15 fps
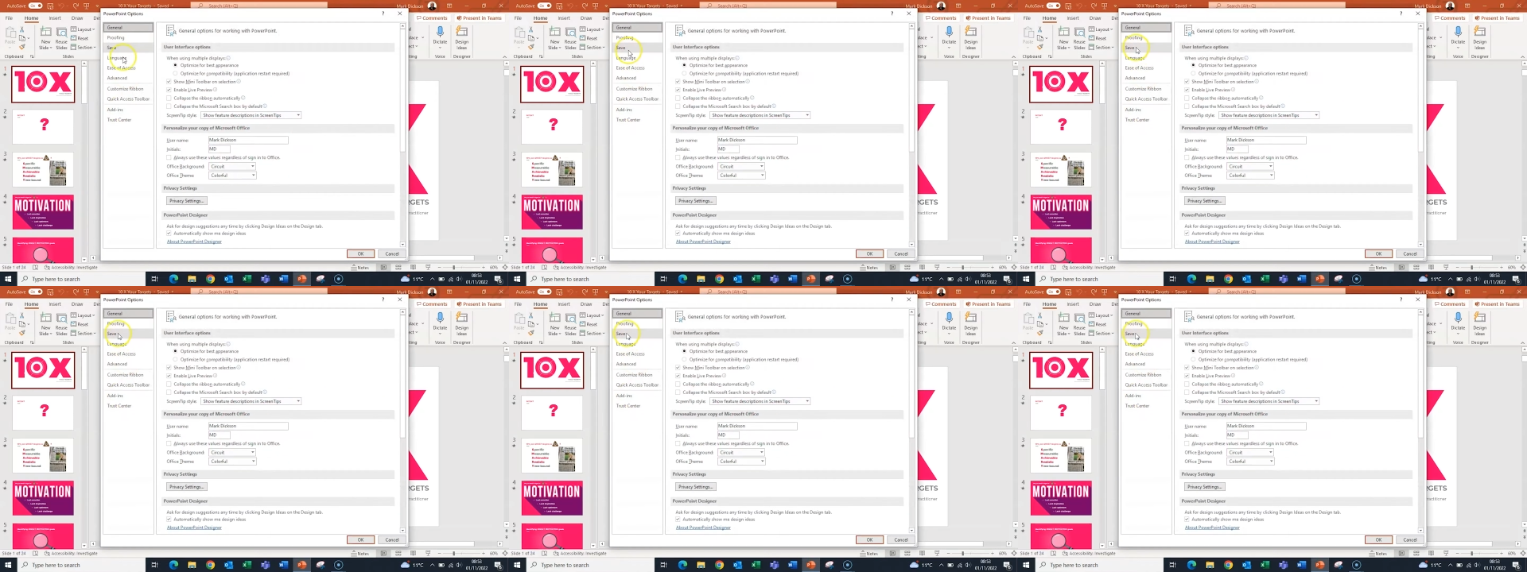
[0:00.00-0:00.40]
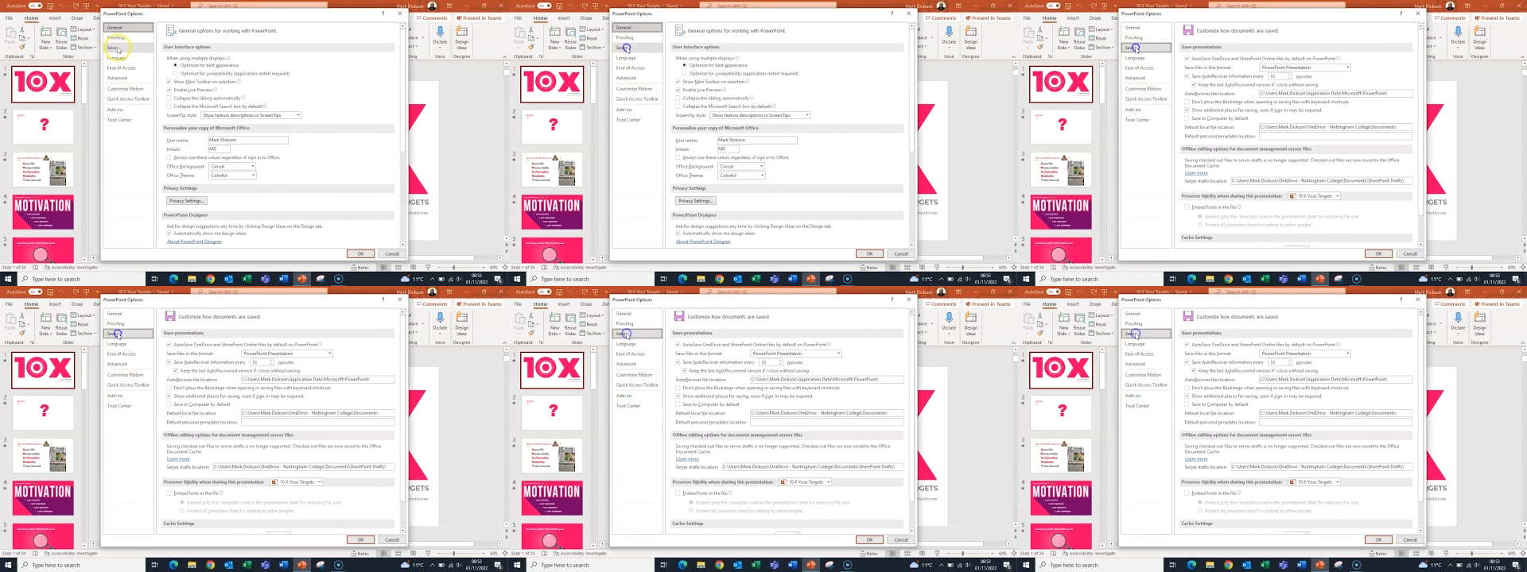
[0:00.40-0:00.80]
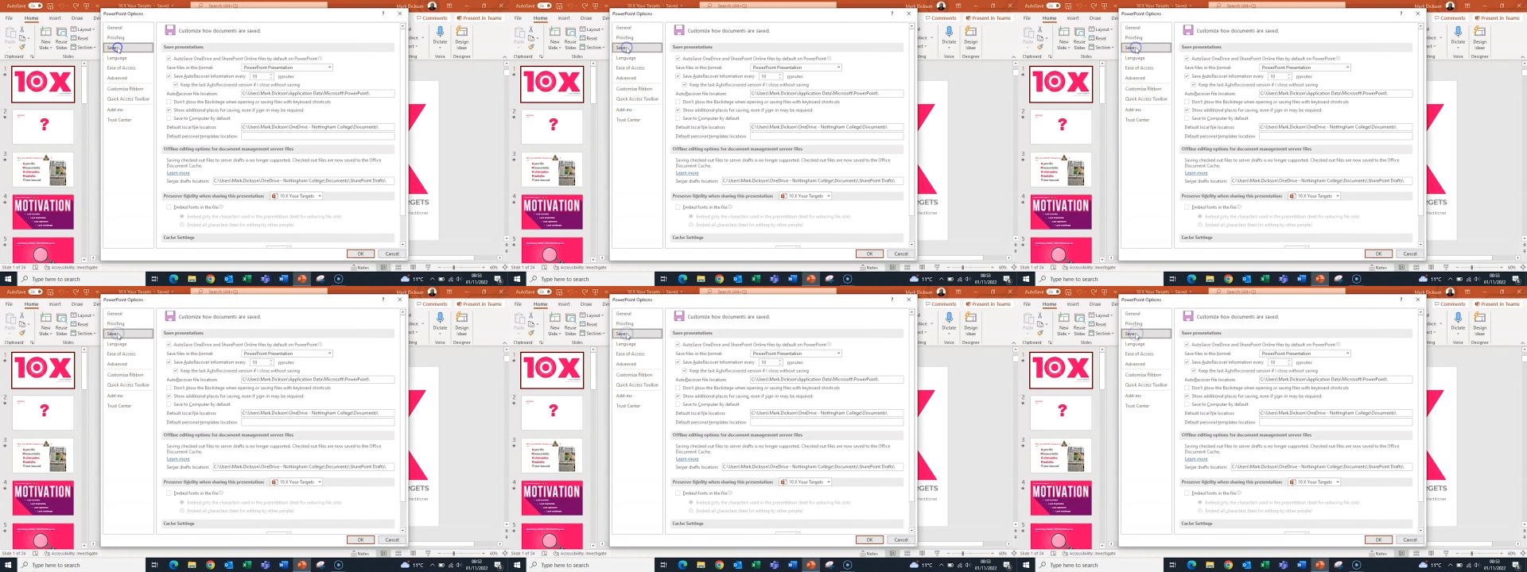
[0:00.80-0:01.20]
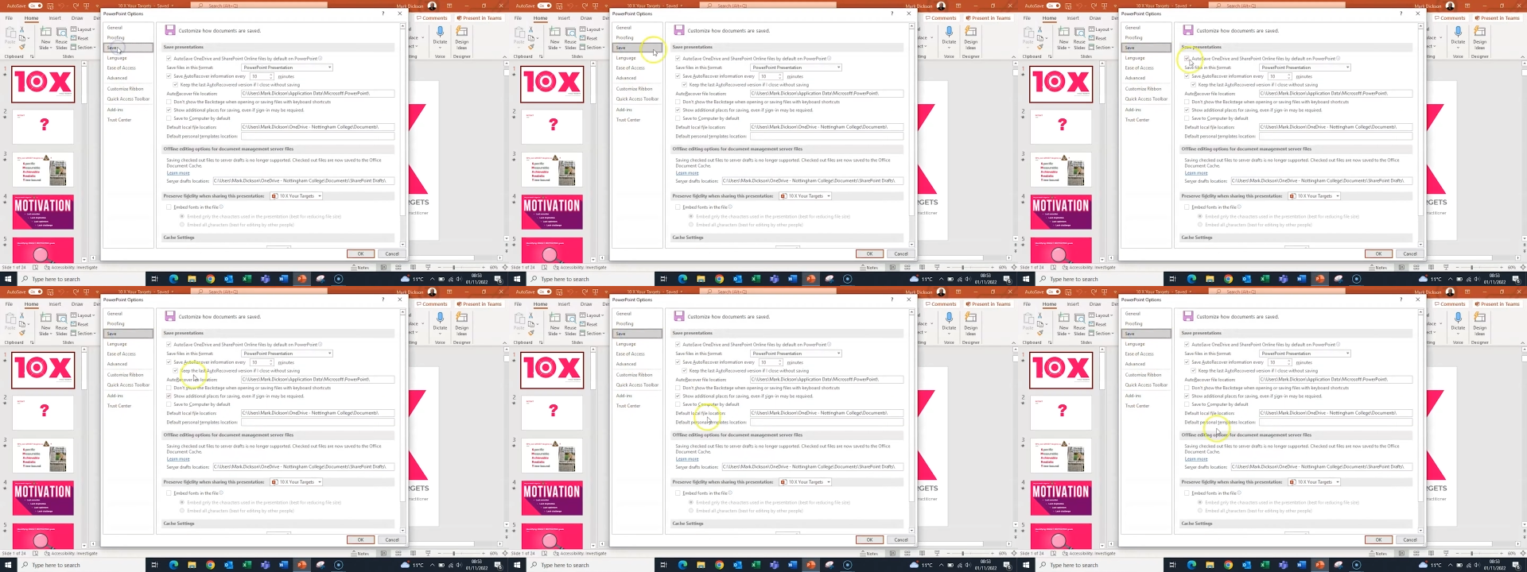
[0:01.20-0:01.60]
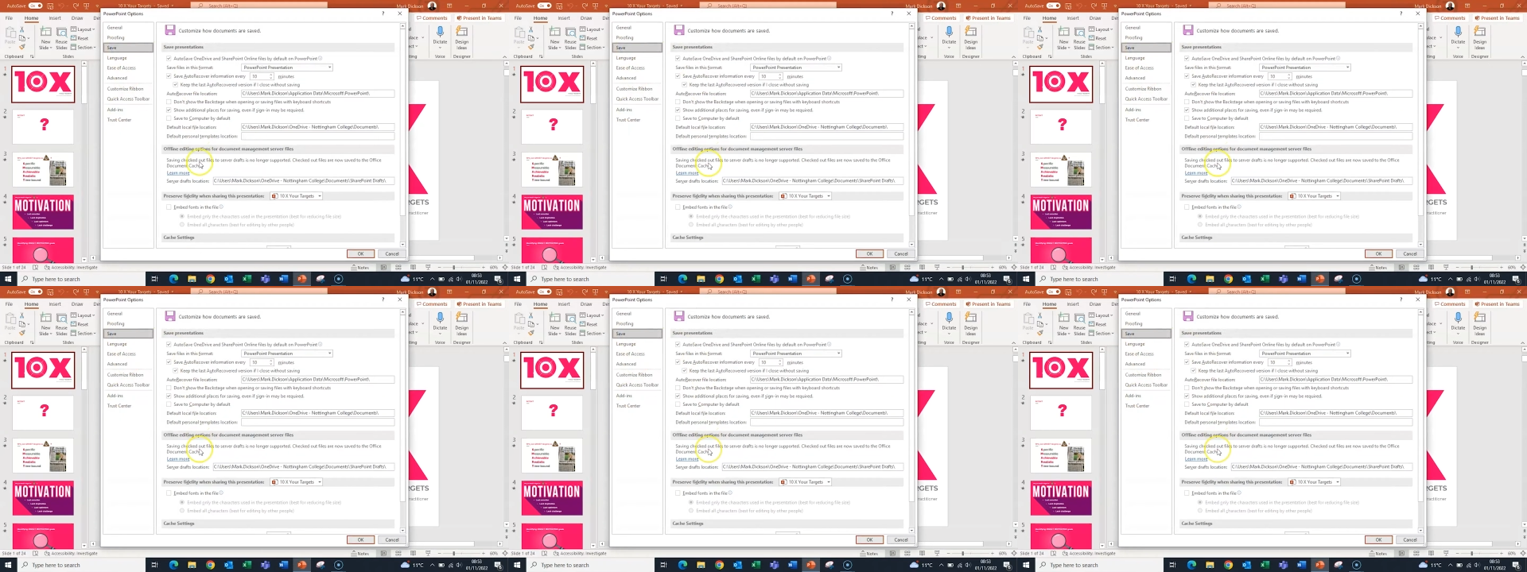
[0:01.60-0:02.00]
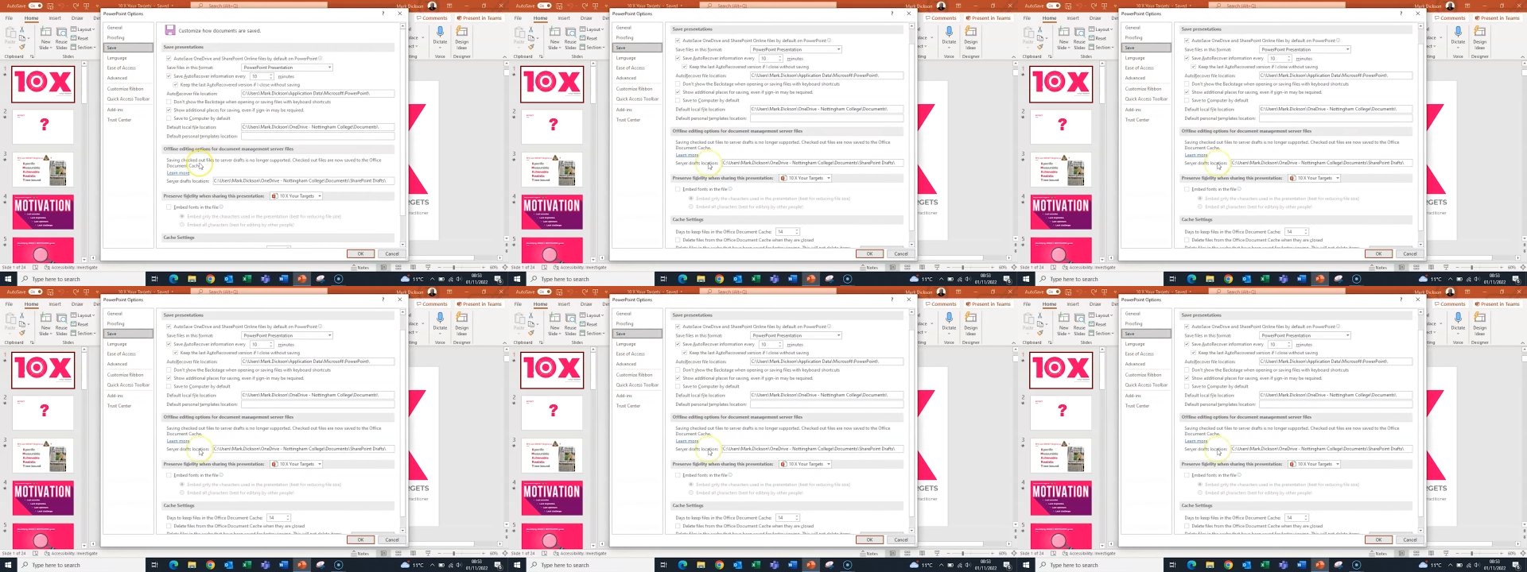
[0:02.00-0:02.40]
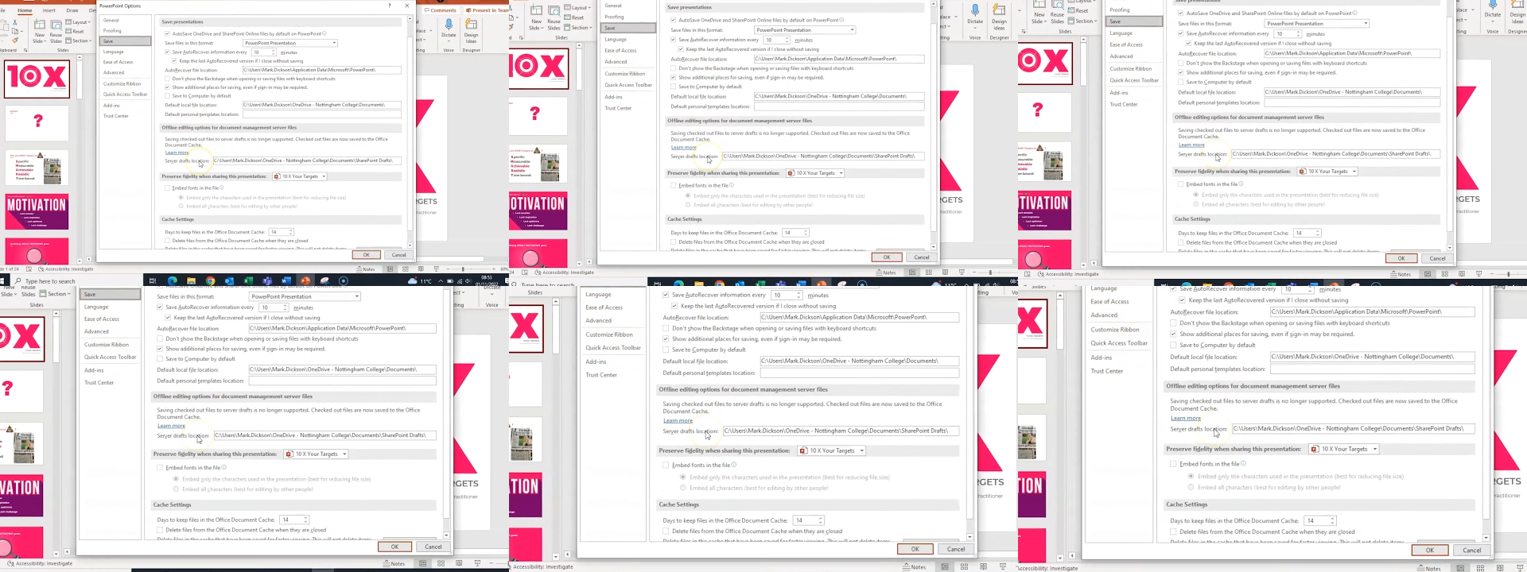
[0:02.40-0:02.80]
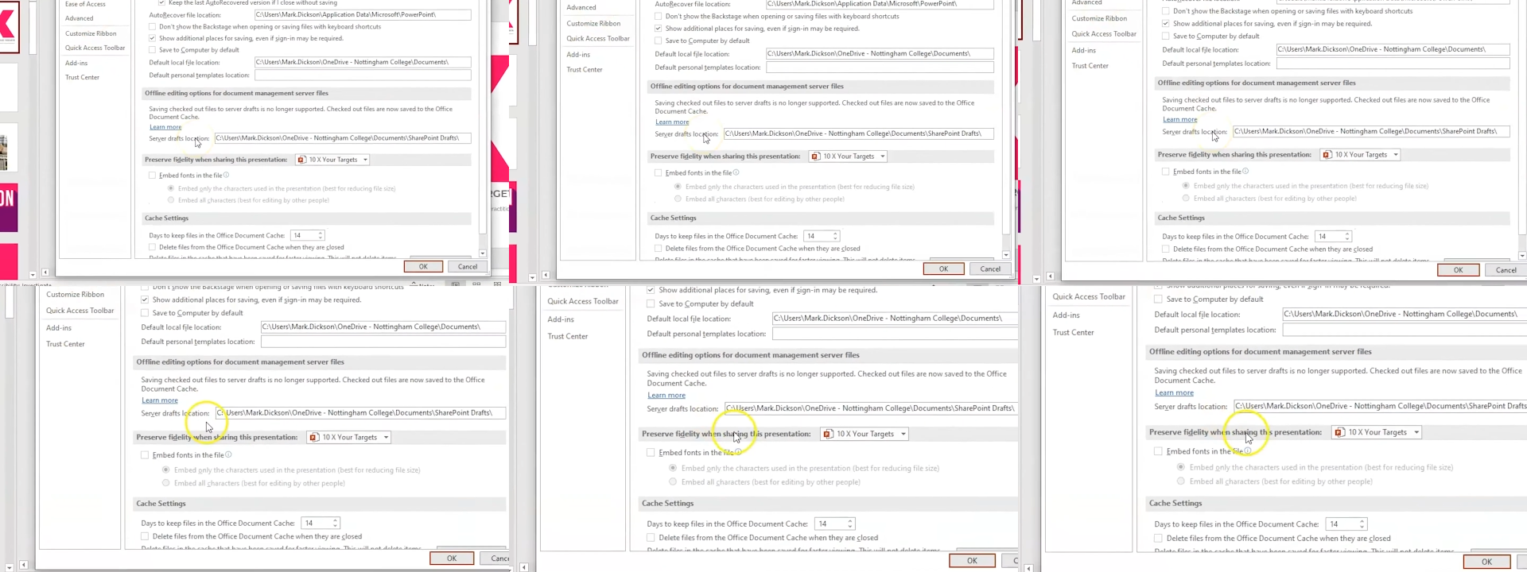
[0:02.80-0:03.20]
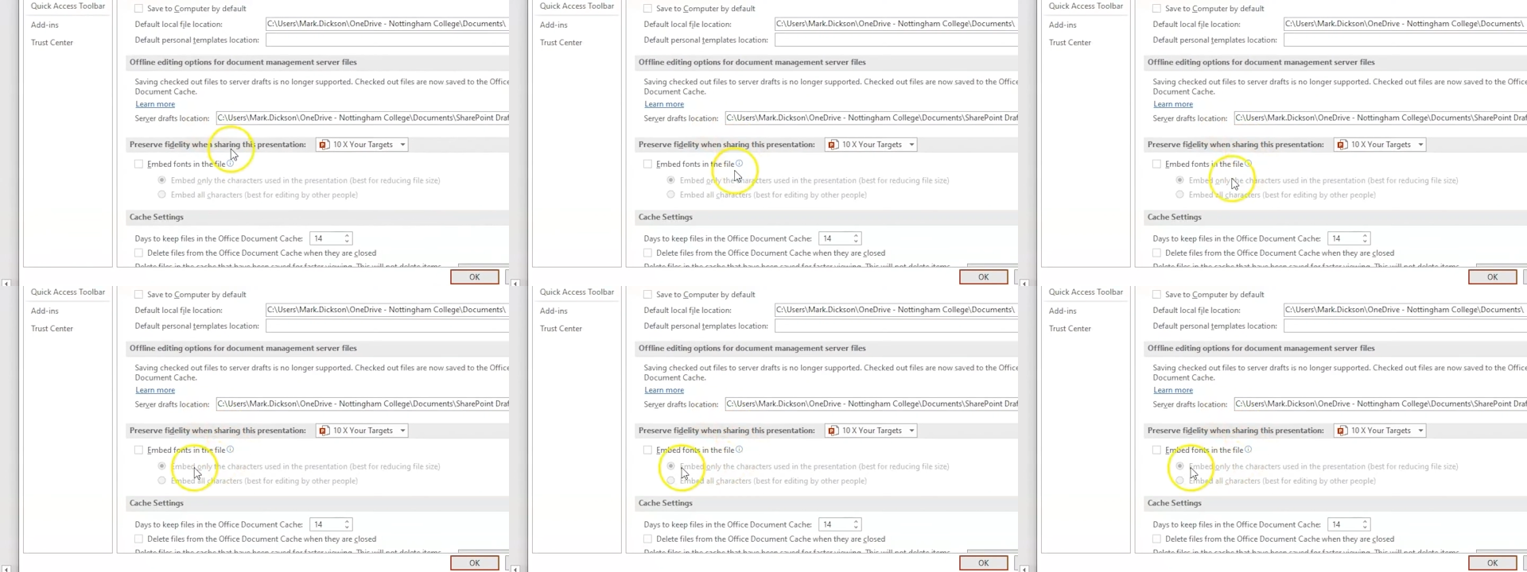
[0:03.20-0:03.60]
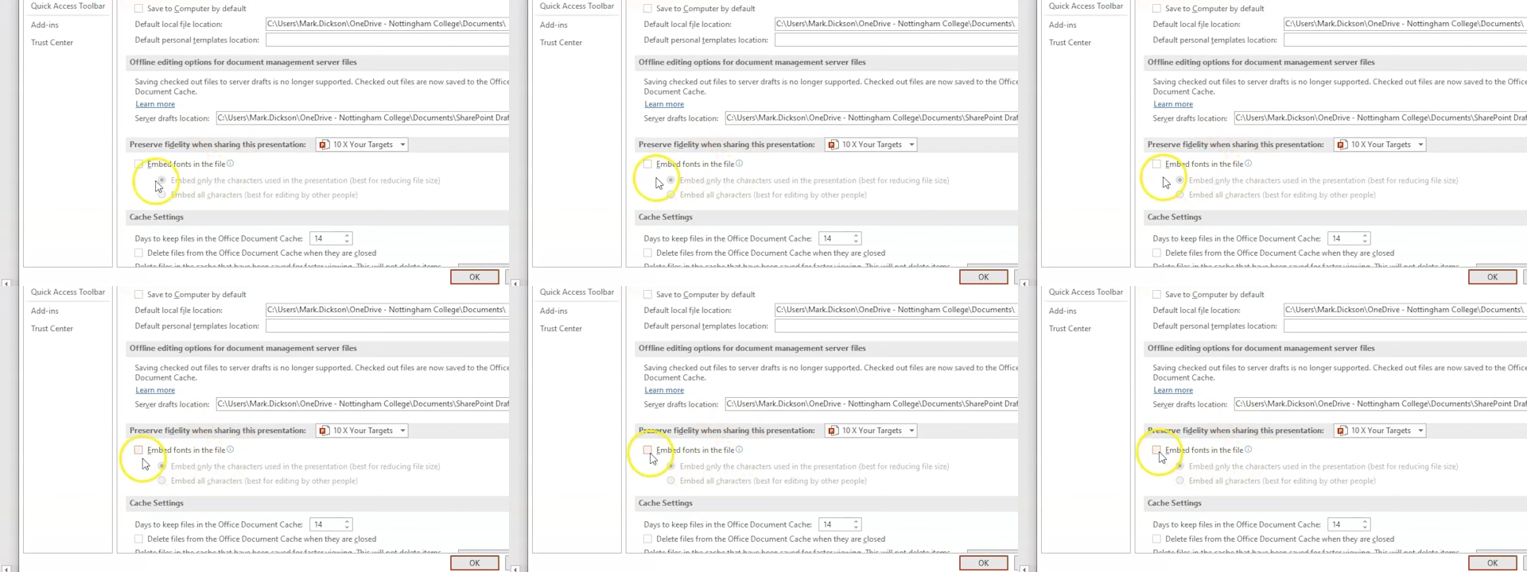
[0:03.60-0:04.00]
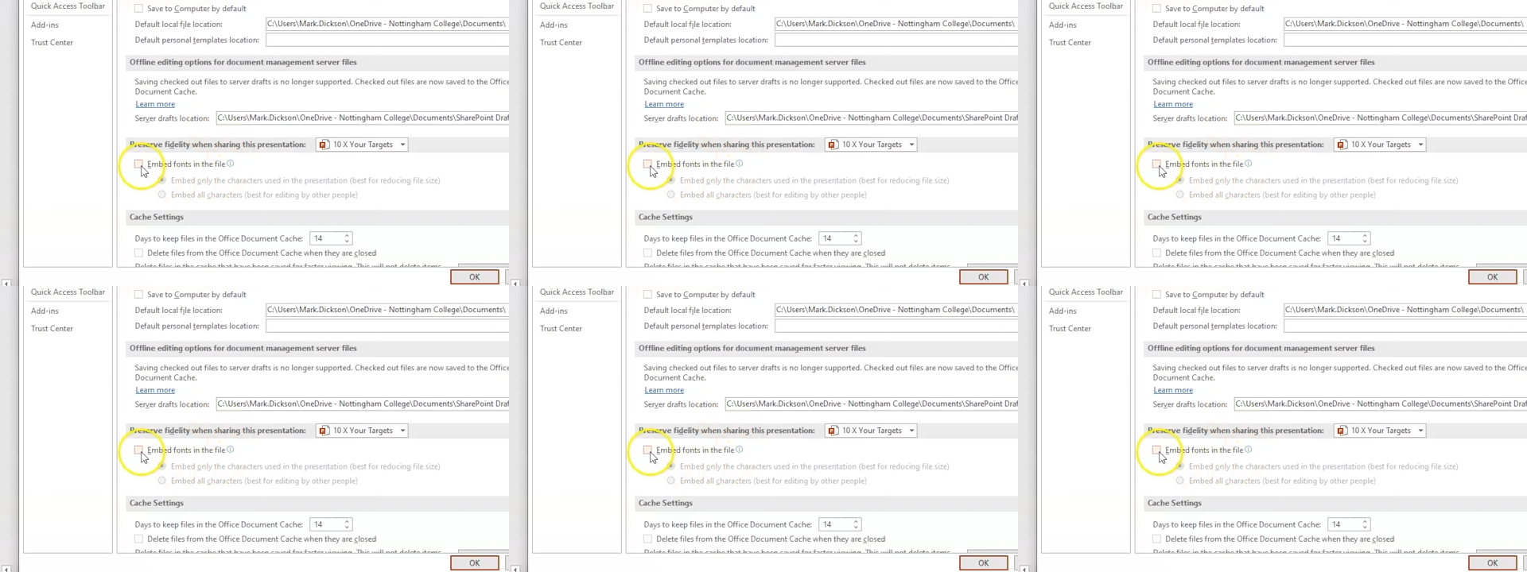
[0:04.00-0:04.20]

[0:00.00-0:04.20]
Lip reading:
No face is visible, so there are no lips to read.